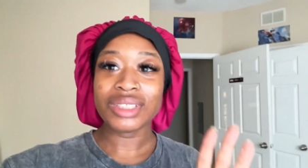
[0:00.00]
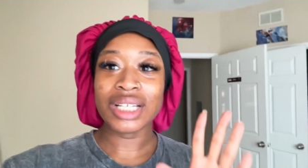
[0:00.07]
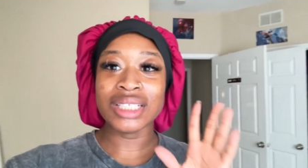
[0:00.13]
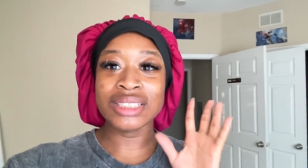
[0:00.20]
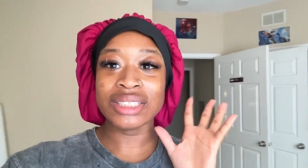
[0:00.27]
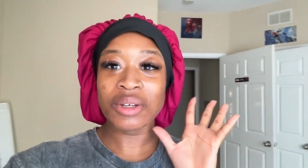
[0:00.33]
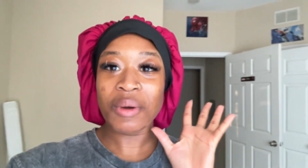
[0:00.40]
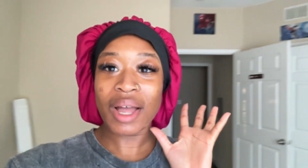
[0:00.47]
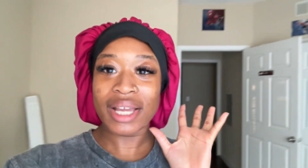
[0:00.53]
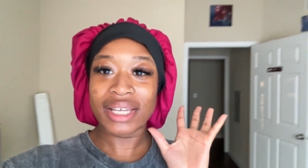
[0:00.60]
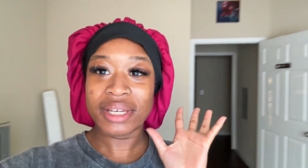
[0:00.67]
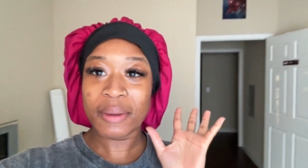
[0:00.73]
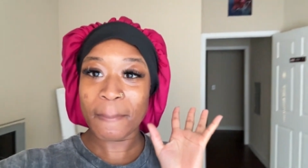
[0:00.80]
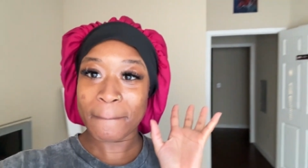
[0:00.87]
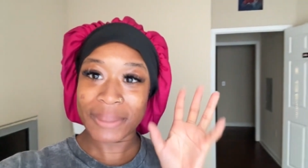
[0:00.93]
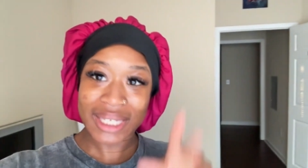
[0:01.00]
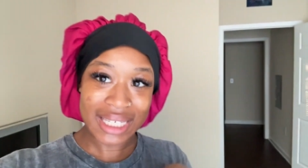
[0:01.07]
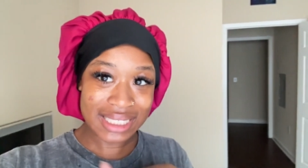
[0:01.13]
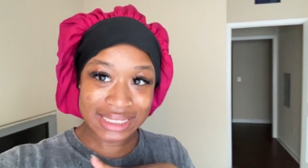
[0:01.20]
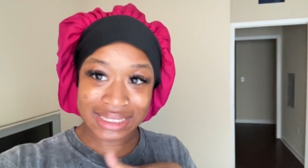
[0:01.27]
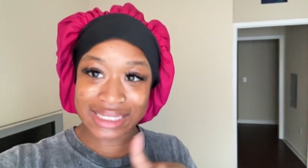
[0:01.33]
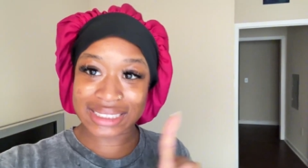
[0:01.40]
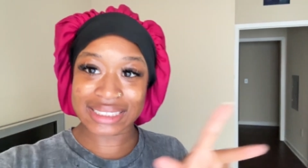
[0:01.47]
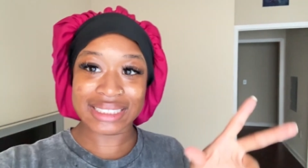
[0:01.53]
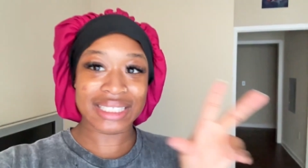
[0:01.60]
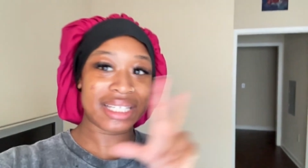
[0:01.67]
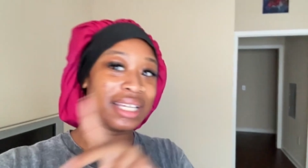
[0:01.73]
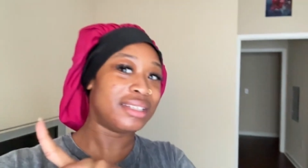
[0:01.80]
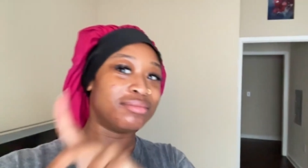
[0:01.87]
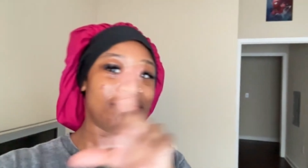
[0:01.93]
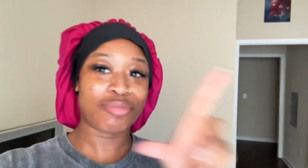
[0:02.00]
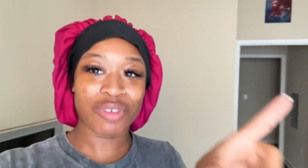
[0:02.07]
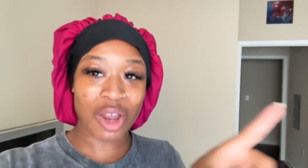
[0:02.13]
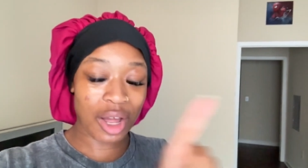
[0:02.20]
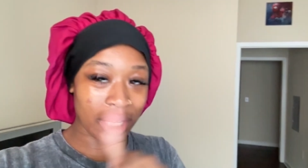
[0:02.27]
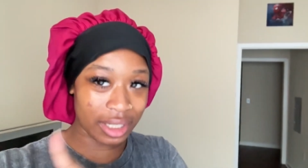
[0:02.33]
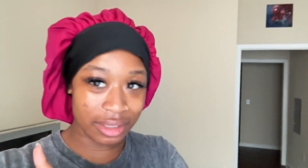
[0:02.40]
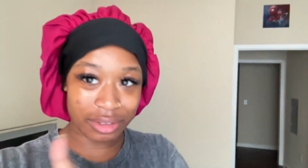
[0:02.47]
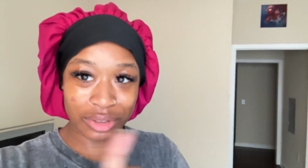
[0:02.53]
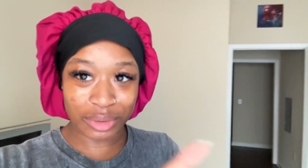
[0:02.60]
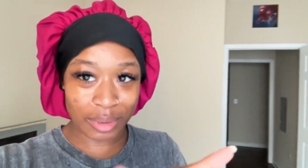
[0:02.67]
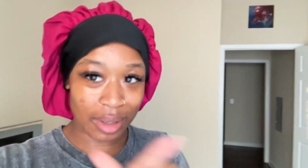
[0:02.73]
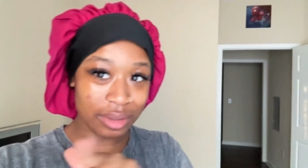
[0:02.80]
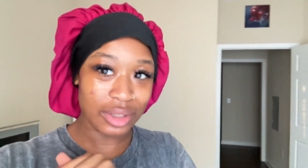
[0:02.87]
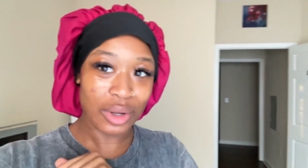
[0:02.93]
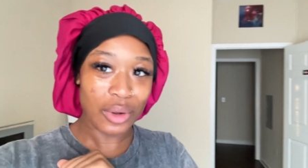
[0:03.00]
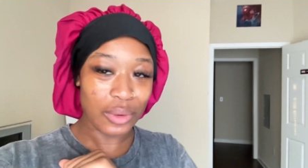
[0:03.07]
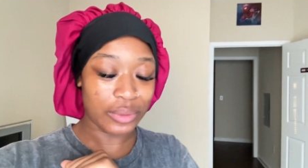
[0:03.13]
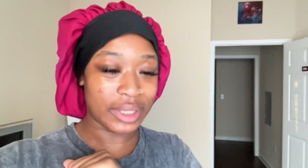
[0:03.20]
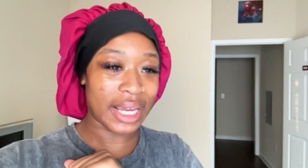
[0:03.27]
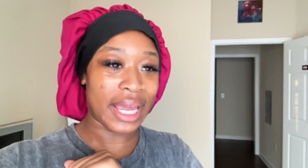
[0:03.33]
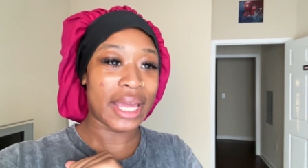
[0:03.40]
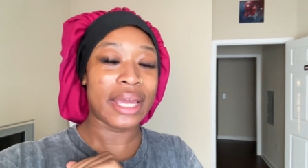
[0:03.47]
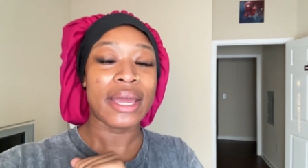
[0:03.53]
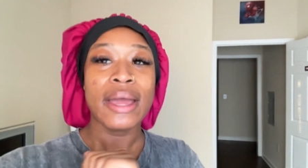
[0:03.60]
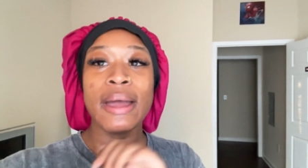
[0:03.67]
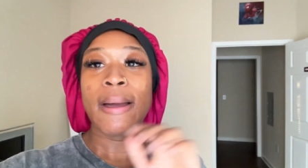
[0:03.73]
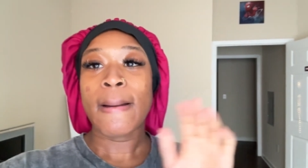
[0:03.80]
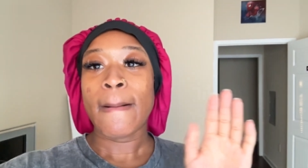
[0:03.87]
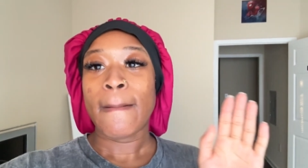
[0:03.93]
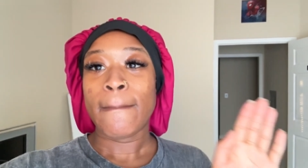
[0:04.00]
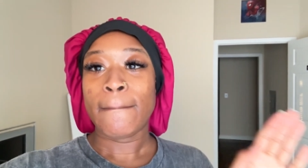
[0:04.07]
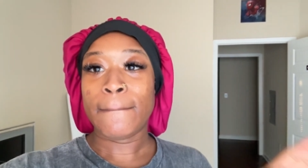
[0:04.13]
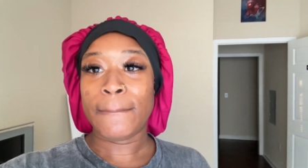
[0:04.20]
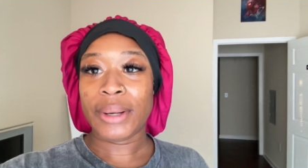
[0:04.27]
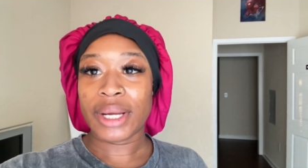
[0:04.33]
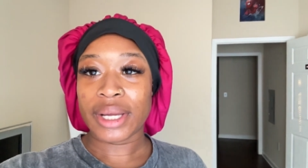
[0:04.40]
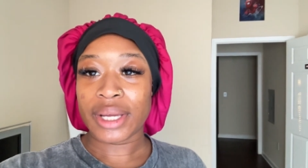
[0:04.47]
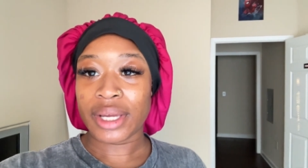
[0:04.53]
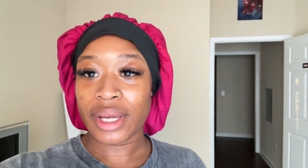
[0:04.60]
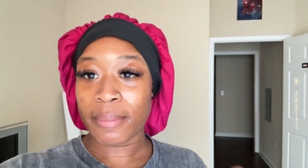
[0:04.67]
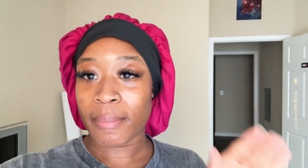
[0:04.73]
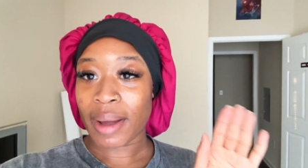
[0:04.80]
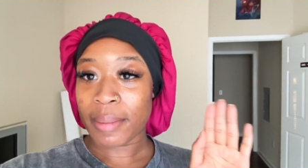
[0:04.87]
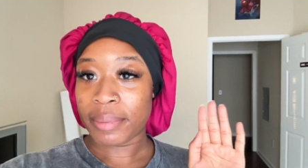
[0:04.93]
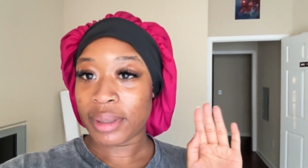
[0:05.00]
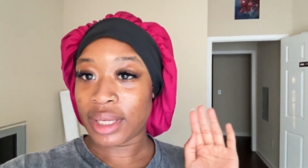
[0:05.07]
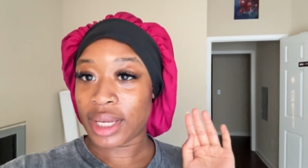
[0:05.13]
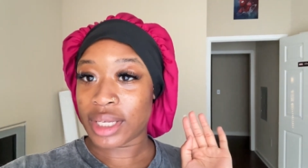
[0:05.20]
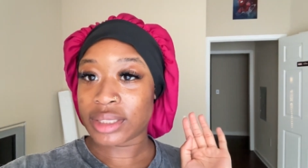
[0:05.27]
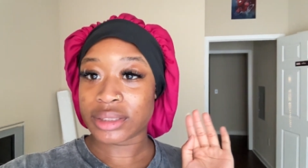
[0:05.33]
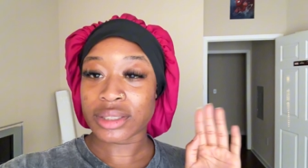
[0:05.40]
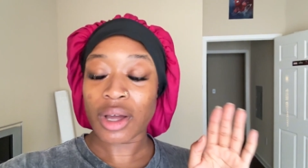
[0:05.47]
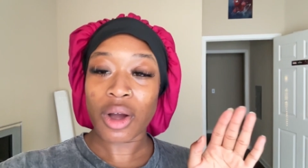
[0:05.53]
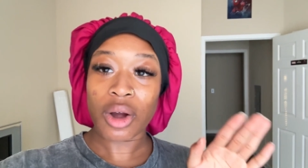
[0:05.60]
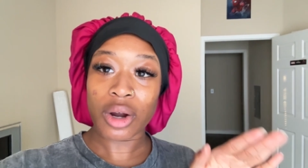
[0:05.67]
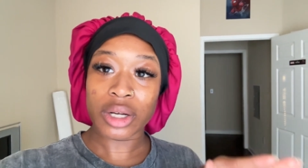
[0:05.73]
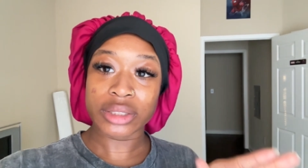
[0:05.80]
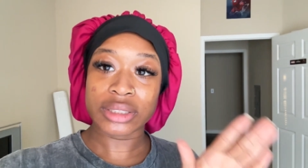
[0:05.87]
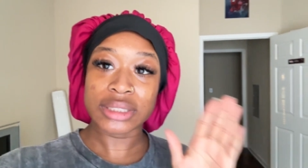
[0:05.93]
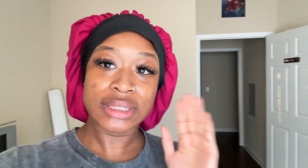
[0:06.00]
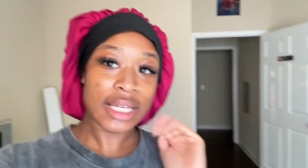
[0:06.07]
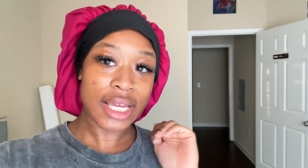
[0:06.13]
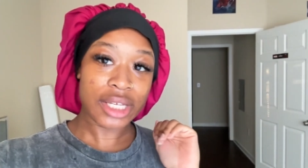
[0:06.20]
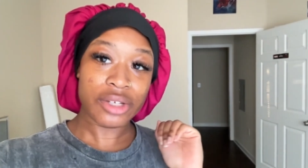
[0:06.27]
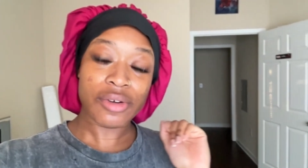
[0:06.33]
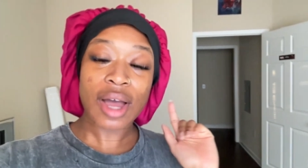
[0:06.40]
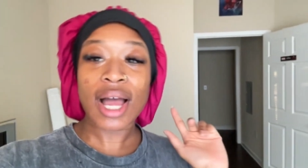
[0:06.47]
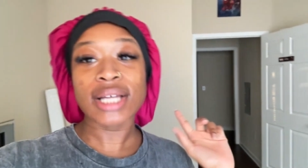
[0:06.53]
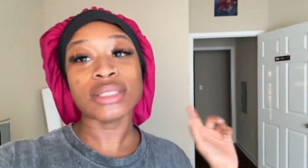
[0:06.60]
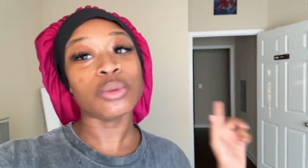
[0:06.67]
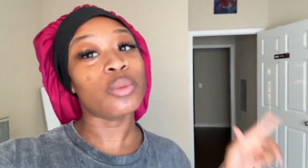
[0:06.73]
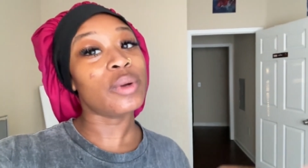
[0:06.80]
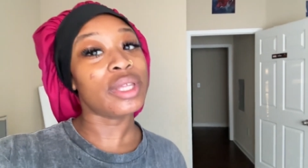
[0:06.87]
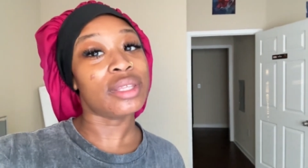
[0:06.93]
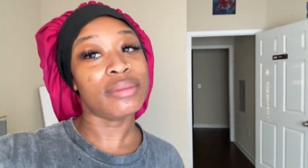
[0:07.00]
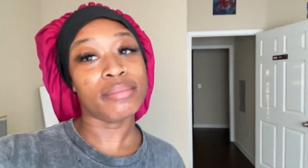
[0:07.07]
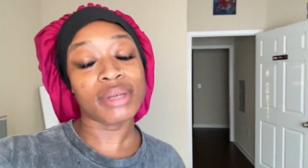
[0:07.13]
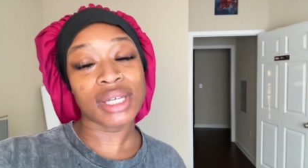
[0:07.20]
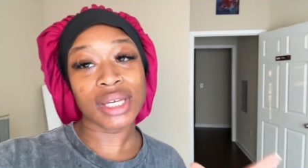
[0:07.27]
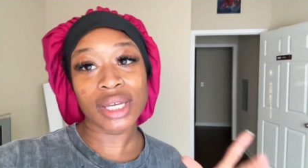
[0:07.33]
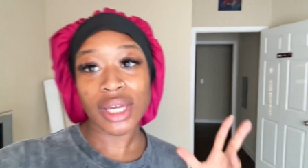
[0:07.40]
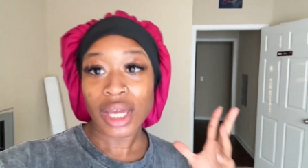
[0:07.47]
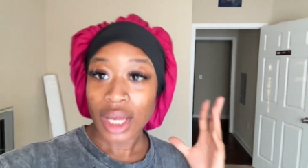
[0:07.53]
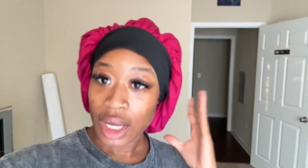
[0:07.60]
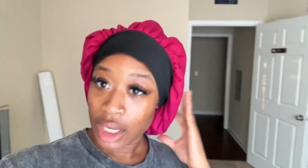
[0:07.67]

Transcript: And so I can be consistent in vlogging throughout the whole day but my plans are to take you guys with me